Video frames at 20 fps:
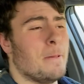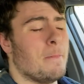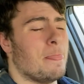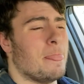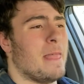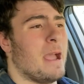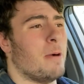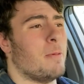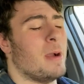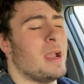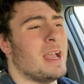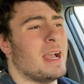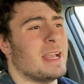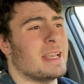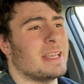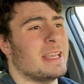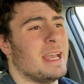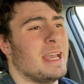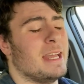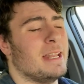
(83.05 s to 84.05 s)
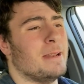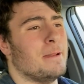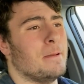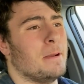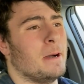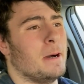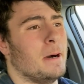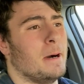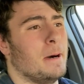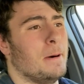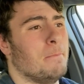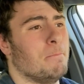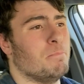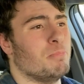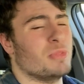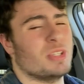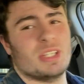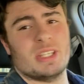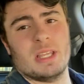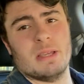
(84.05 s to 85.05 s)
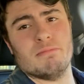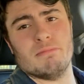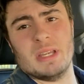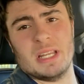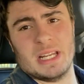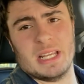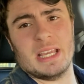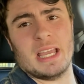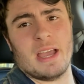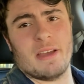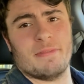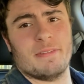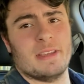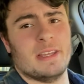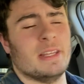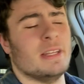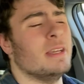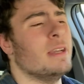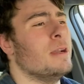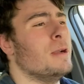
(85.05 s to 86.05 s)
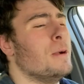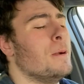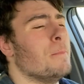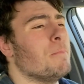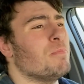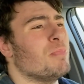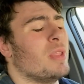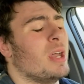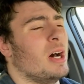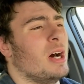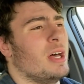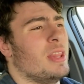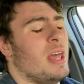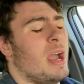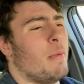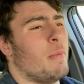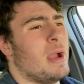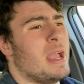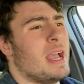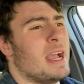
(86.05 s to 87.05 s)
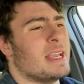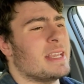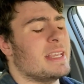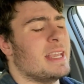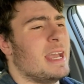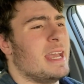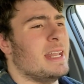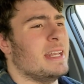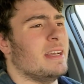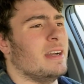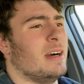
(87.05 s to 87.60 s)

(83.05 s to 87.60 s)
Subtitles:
That way I get stim meaning caffeine. That way I get